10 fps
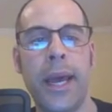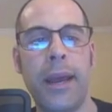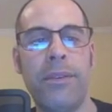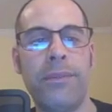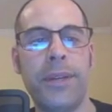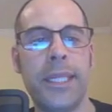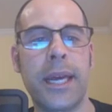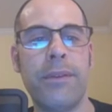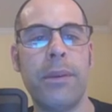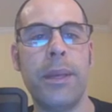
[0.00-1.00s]
and
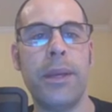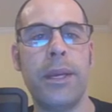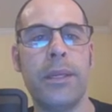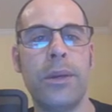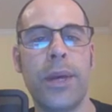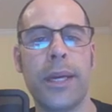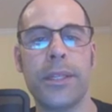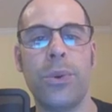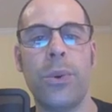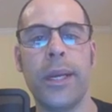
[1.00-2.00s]
57 million in
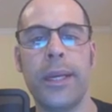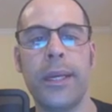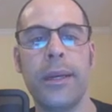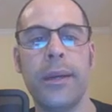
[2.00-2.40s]
2020.